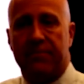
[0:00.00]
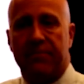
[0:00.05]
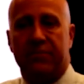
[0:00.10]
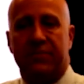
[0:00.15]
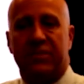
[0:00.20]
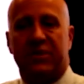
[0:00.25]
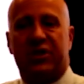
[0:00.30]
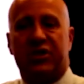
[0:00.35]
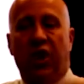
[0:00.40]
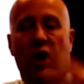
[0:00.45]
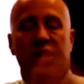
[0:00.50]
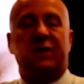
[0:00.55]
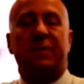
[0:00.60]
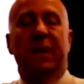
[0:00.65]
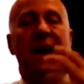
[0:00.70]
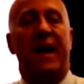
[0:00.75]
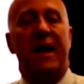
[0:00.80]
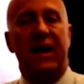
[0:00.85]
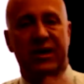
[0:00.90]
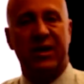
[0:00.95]
start
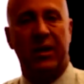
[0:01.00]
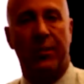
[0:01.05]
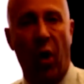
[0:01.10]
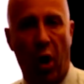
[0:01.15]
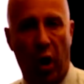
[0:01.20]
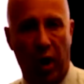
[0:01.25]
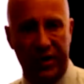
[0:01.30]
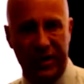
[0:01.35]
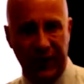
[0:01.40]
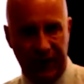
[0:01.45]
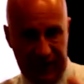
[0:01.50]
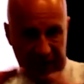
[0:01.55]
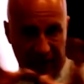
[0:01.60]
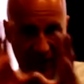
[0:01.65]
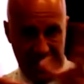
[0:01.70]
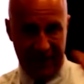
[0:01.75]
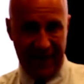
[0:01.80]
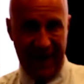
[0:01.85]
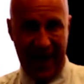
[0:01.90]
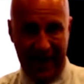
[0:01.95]
speaking some more to fill
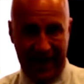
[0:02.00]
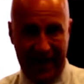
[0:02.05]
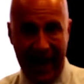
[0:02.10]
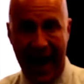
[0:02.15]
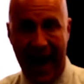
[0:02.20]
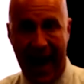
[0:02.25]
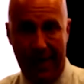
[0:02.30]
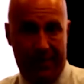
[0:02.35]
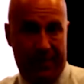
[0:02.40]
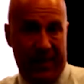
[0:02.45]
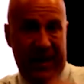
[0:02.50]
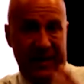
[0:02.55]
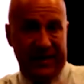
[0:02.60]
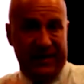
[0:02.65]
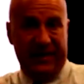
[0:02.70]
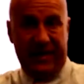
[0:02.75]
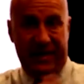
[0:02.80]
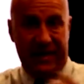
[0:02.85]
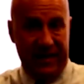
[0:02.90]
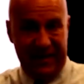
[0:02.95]
in that gap because
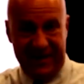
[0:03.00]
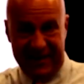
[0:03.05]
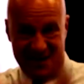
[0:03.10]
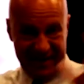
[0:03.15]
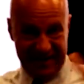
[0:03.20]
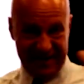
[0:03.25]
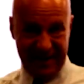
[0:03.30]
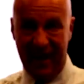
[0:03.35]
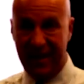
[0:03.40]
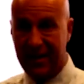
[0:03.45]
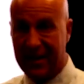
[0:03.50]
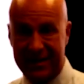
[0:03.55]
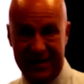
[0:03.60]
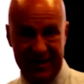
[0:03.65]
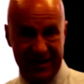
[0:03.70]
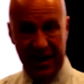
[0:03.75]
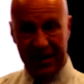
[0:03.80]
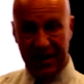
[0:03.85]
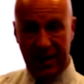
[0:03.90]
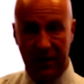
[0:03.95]
the silence is
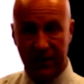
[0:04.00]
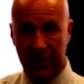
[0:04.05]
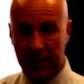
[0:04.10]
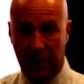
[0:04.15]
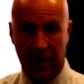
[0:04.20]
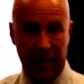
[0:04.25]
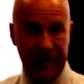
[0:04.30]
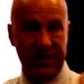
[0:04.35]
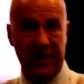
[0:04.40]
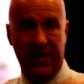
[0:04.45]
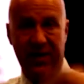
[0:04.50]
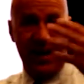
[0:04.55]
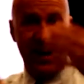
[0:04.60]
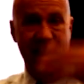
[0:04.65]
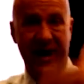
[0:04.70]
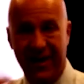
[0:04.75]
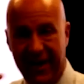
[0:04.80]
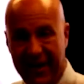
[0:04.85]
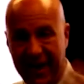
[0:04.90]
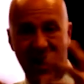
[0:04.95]
uncomfortable, and so
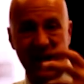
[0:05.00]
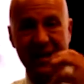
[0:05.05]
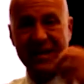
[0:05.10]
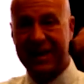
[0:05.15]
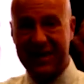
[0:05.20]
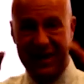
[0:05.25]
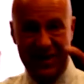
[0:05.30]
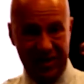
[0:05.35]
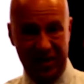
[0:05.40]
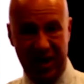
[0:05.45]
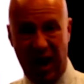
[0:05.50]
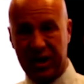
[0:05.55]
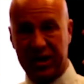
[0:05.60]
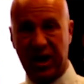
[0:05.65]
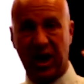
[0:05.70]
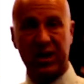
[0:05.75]
they constantly just talk.